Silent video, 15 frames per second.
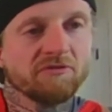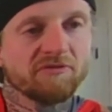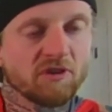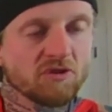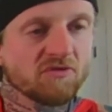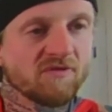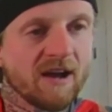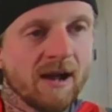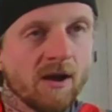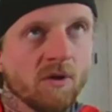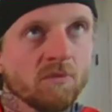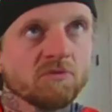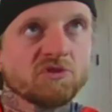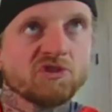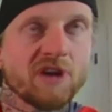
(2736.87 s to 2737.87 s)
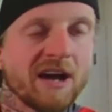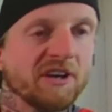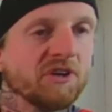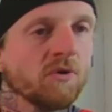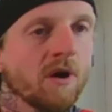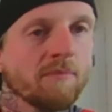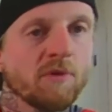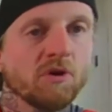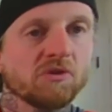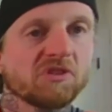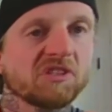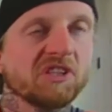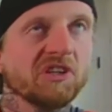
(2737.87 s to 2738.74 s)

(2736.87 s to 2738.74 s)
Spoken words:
first round. Try to do our most,